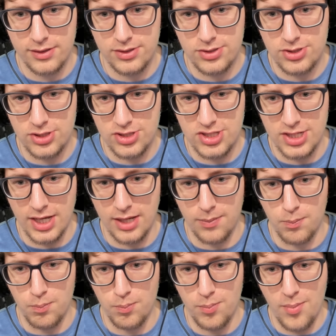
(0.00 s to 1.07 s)
Just a
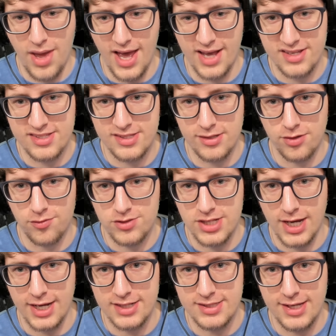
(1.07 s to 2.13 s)
massive
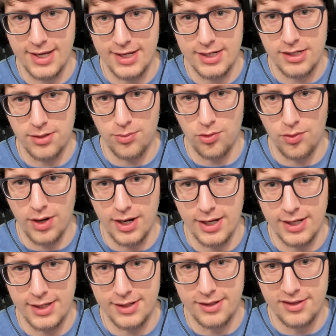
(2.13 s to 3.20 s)
titanium
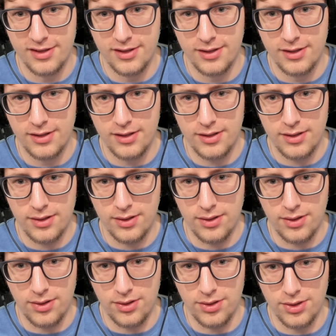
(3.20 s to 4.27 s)
rod
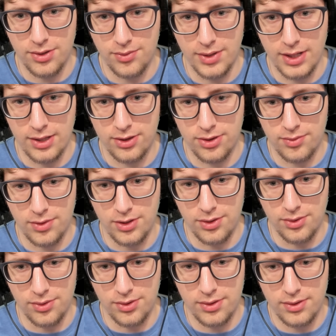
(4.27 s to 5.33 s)
all the way
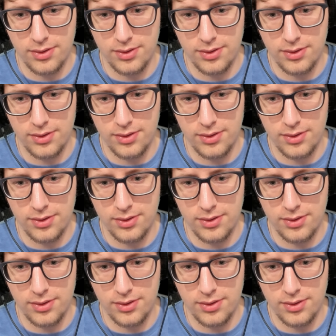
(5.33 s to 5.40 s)
through.